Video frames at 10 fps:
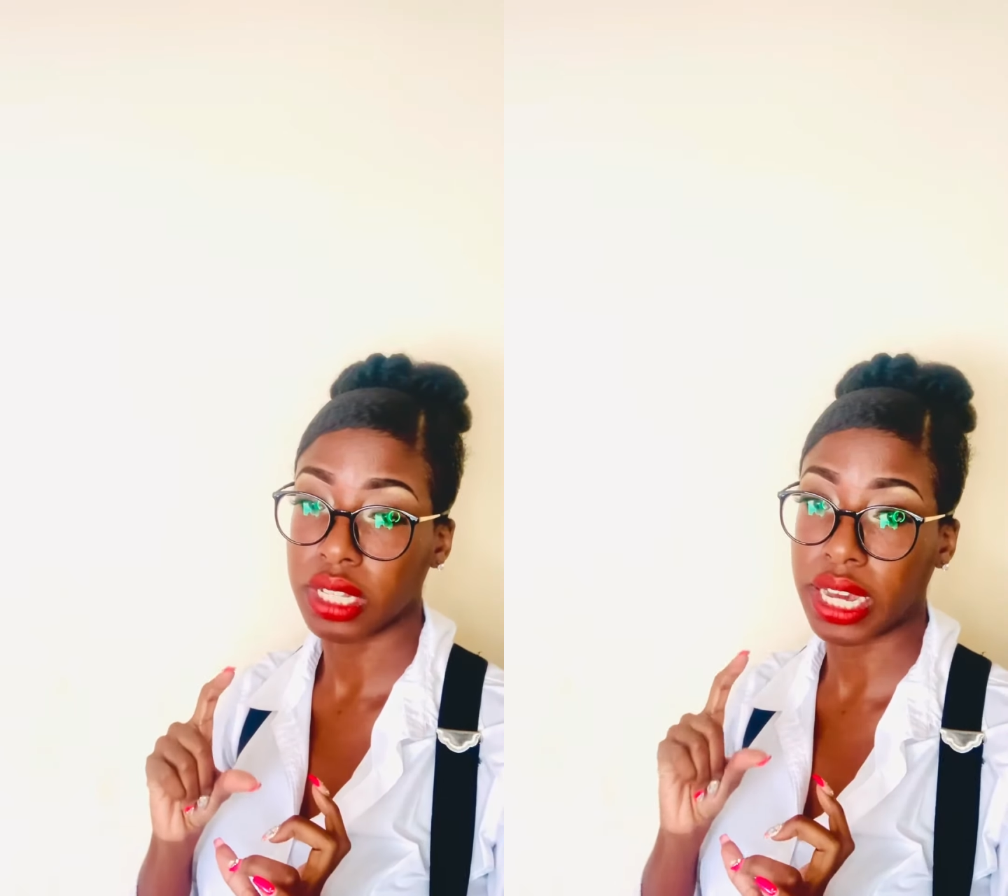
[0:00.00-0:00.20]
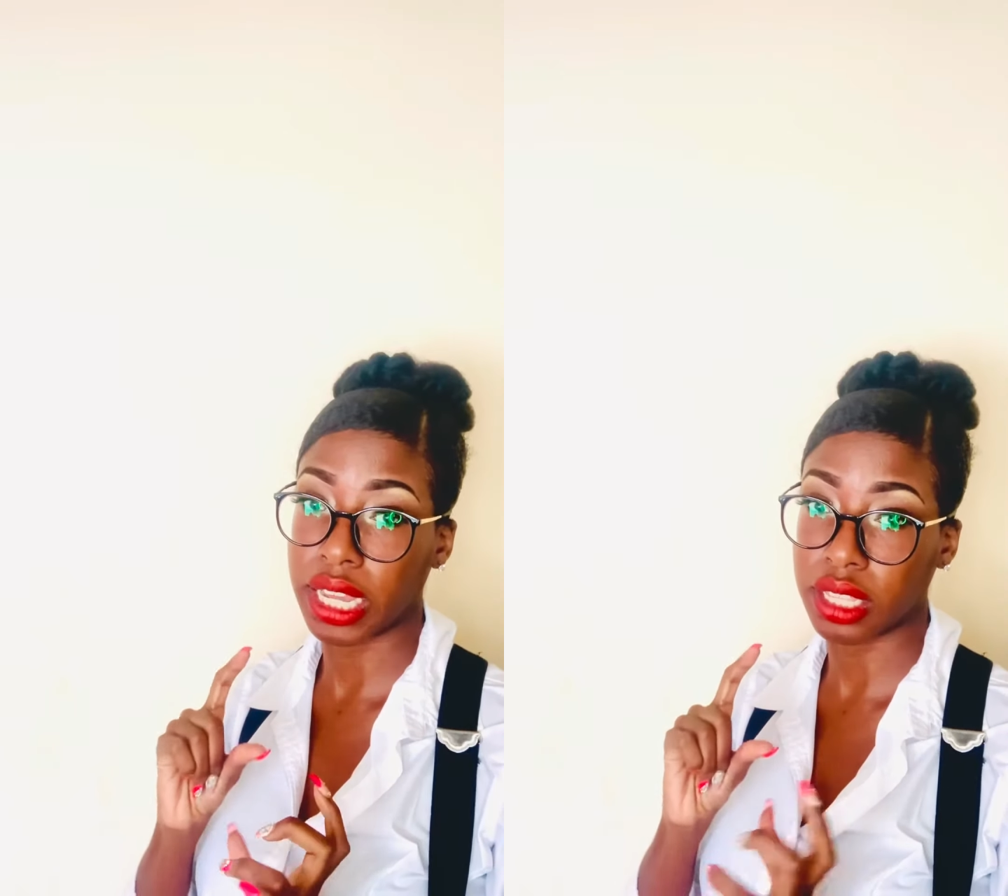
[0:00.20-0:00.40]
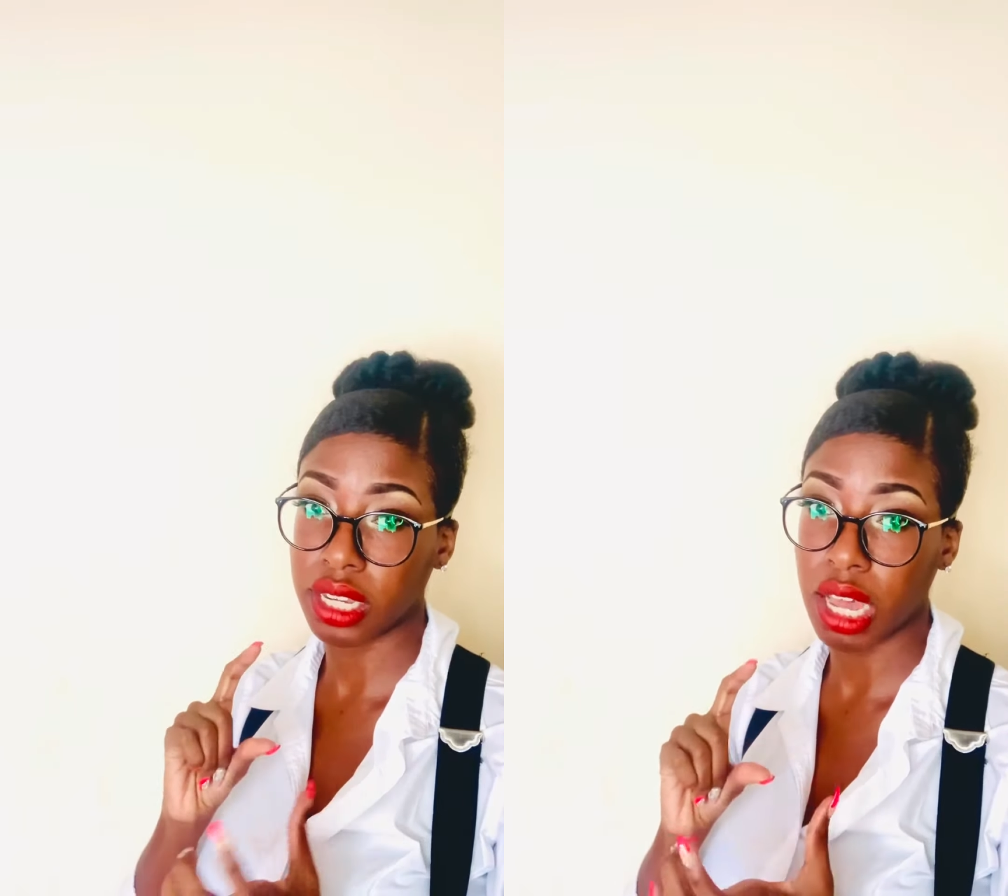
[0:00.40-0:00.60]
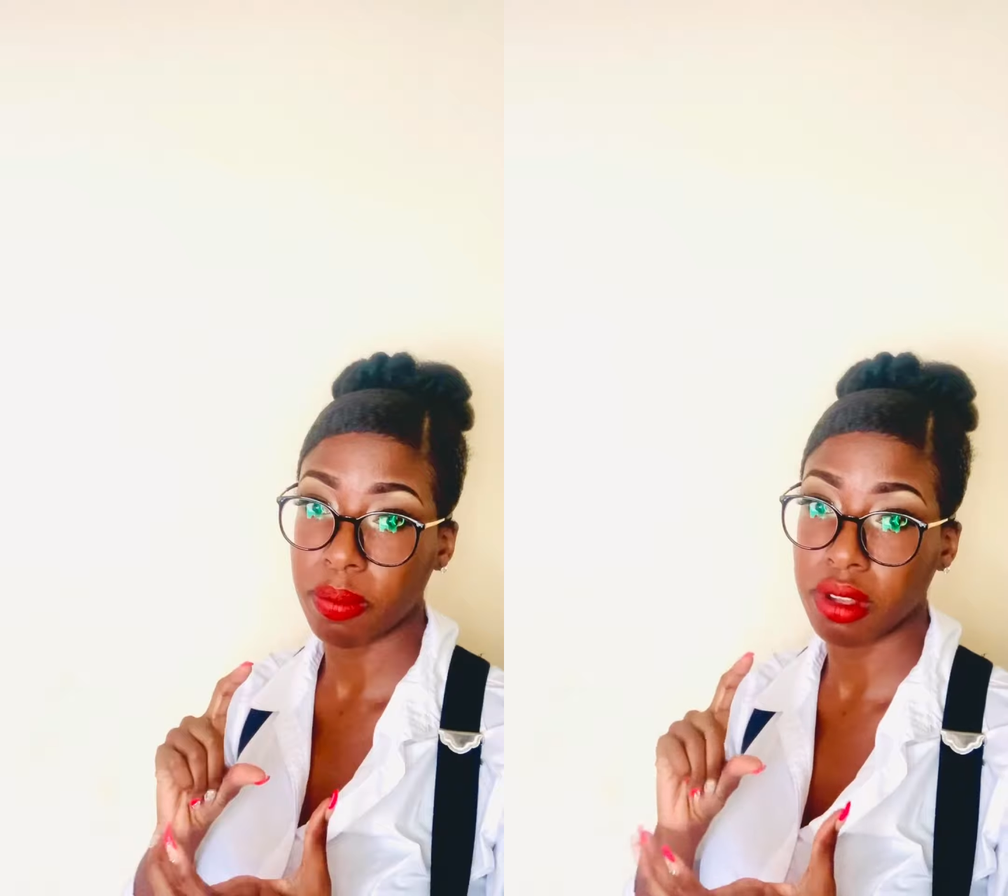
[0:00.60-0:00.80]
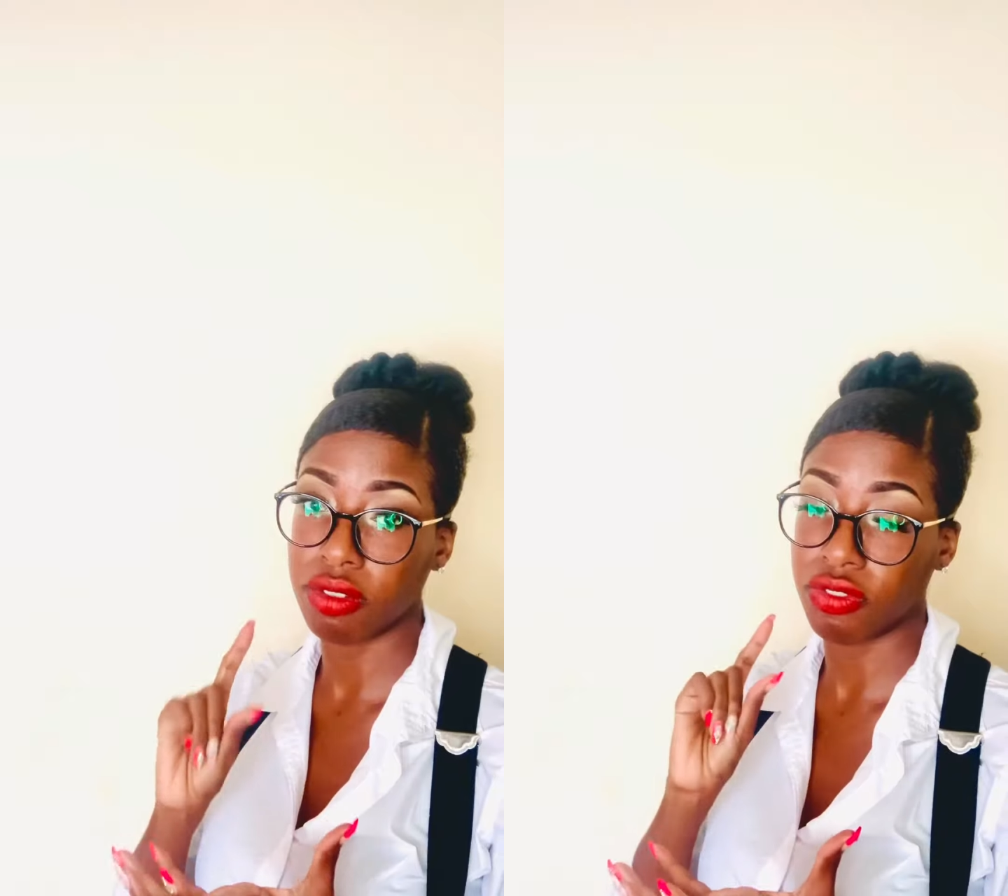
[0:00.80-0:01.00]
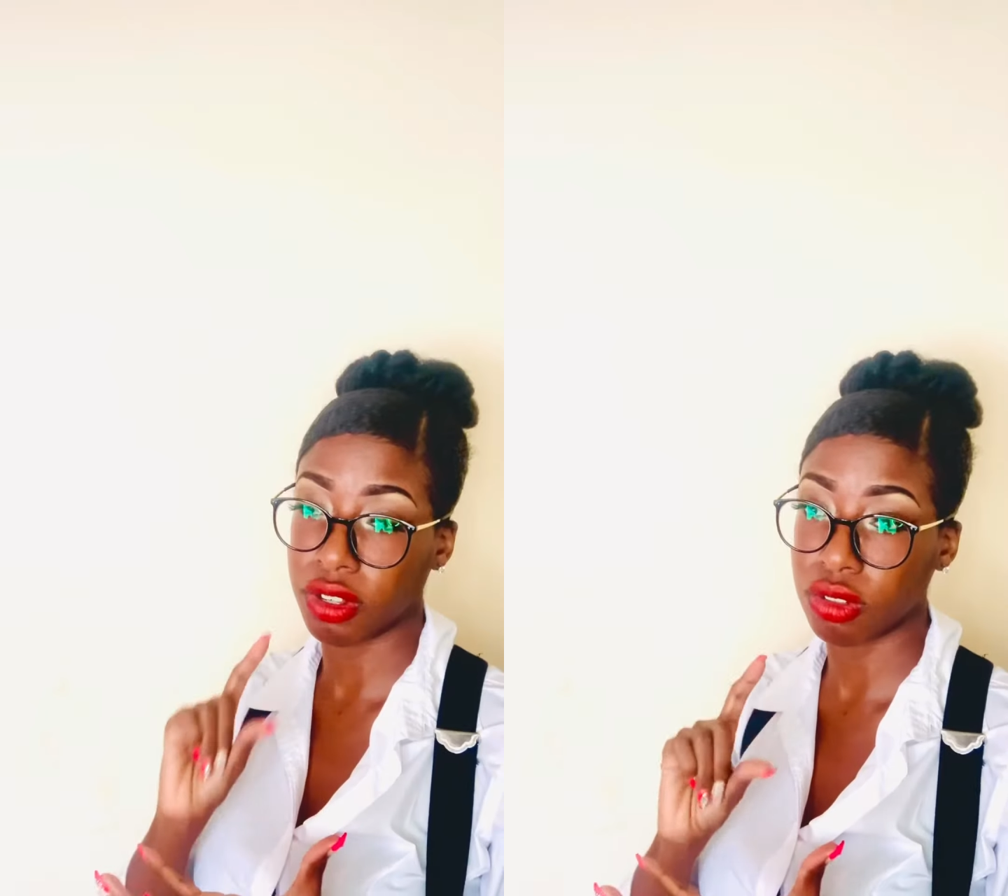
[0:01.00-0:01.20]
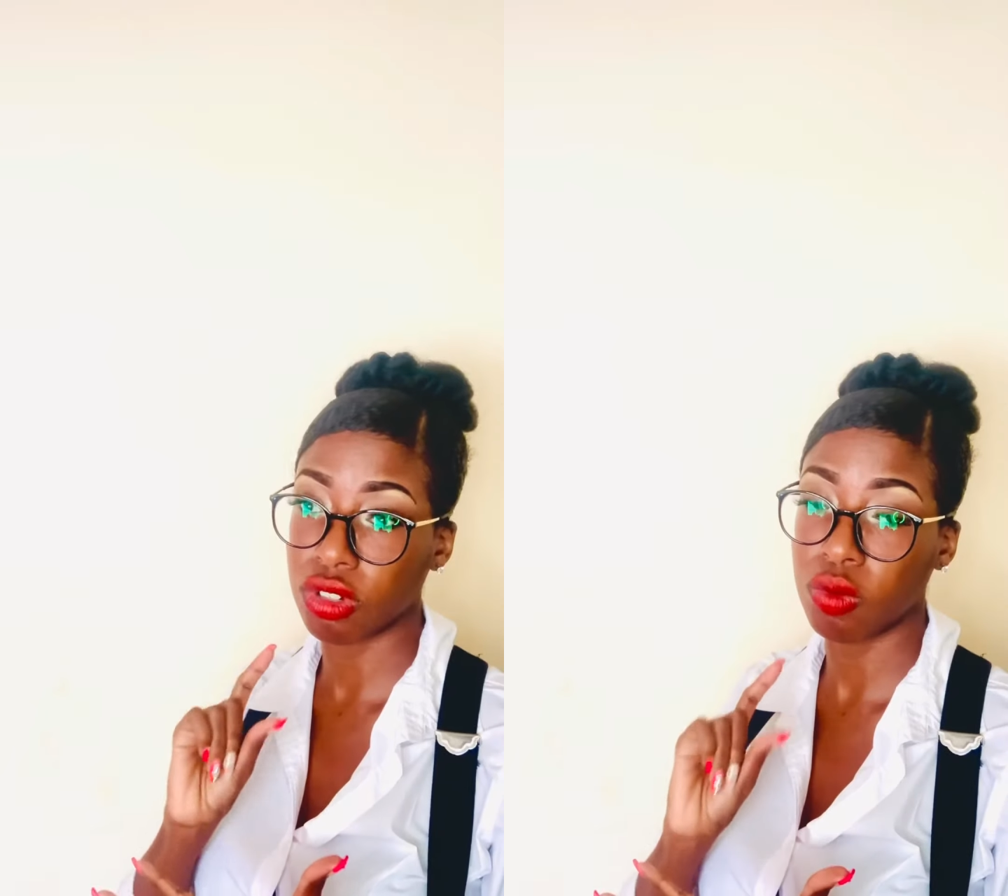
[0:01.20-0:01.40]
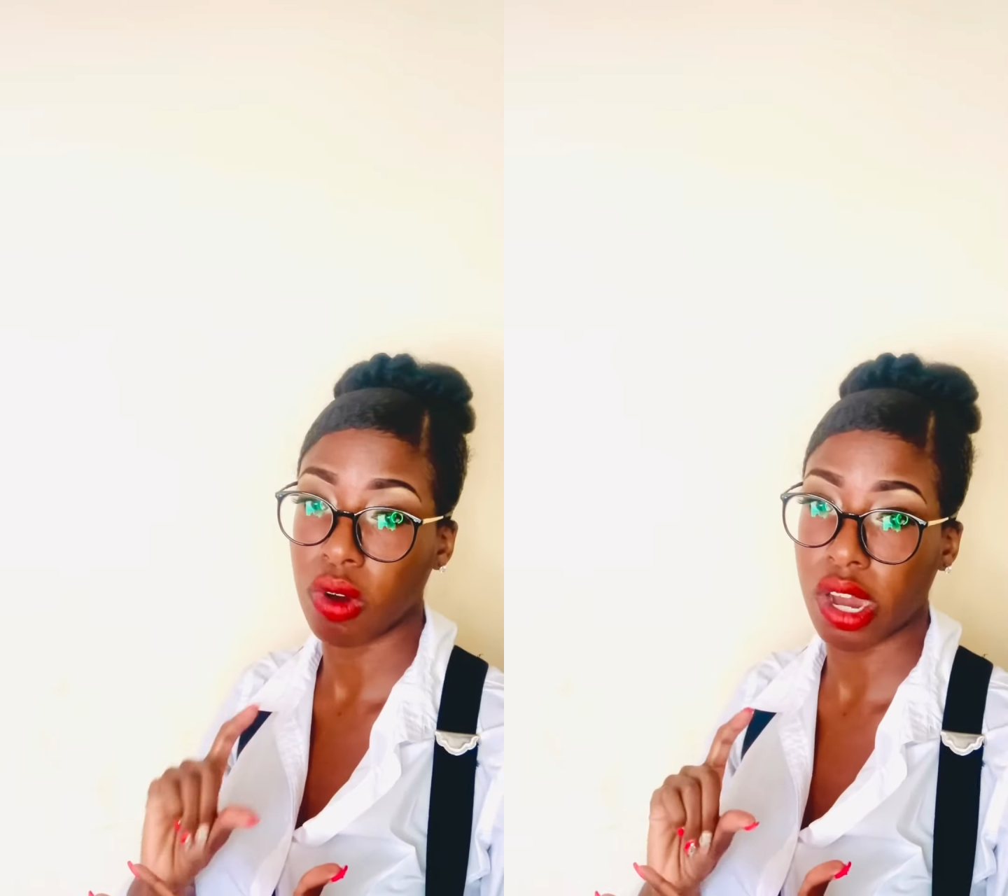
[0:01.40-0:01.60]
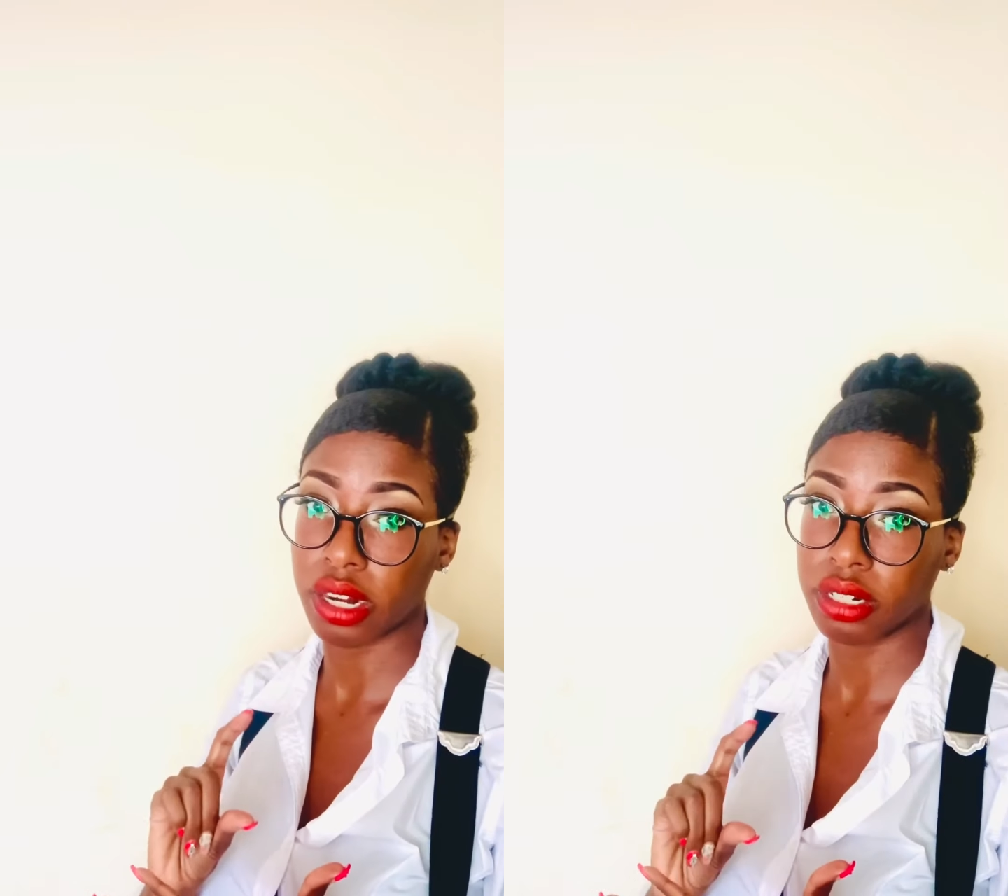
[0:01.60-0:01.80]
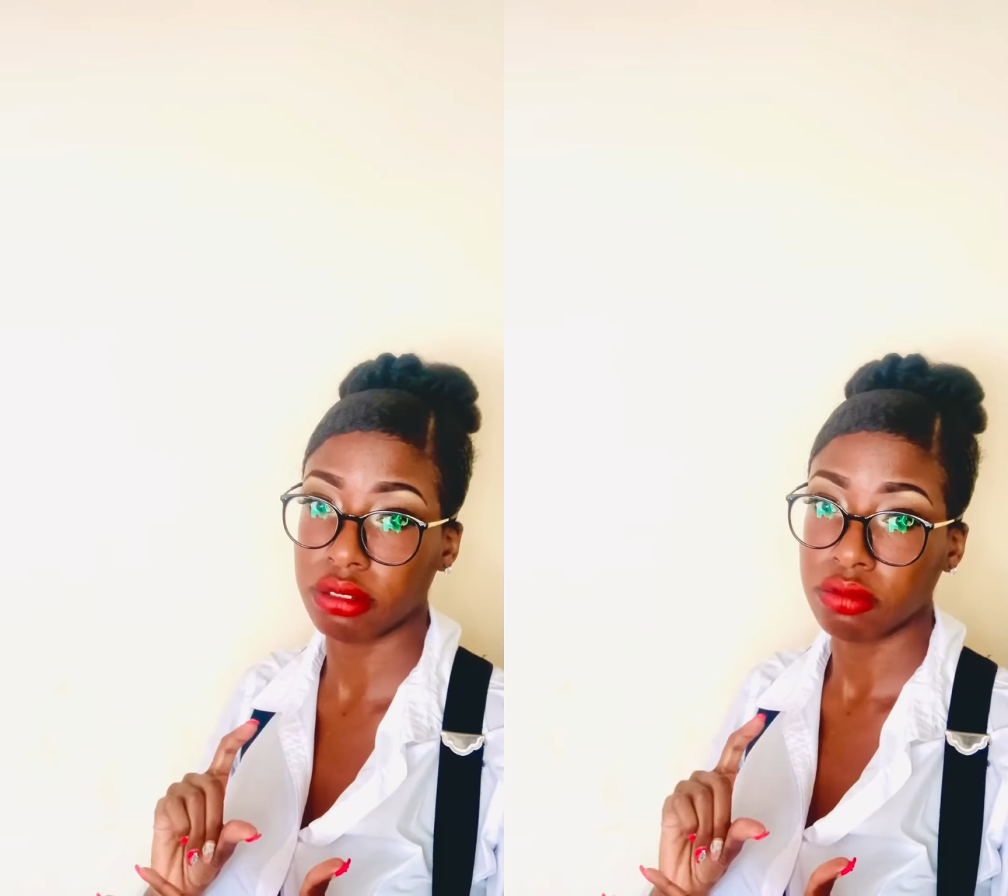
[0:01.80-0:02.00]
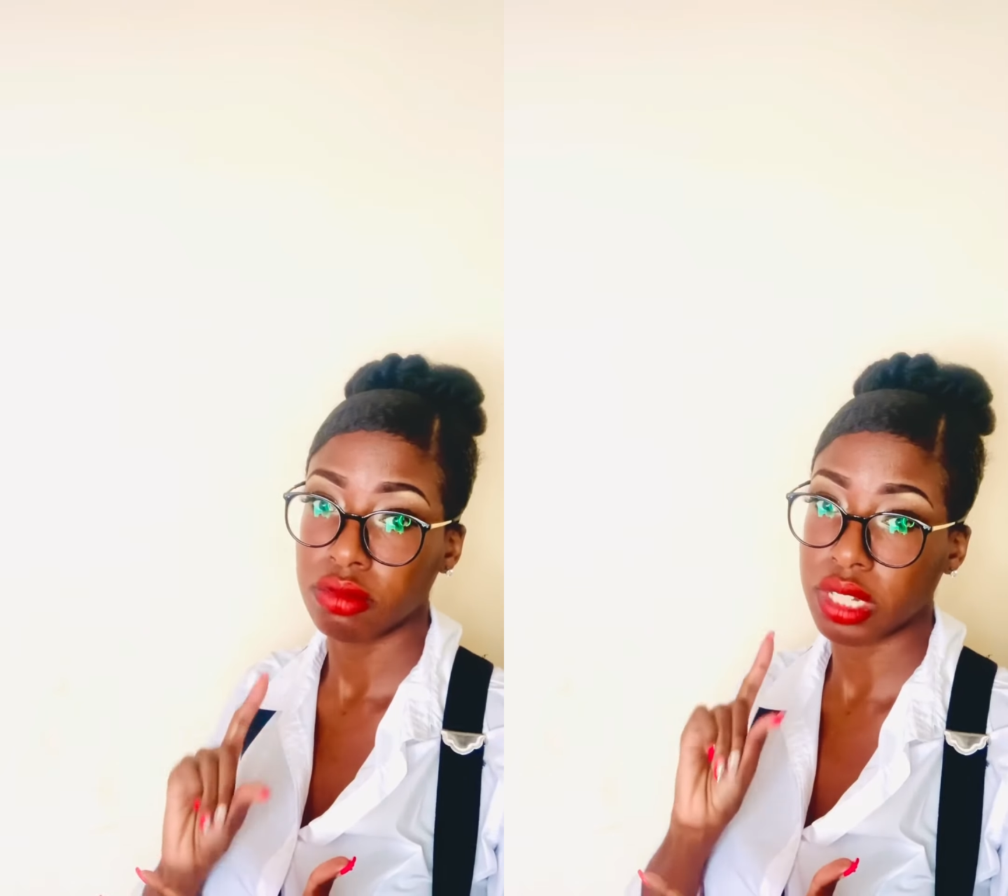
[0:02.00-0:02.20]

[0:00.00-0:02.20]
I got the cup of filtered water,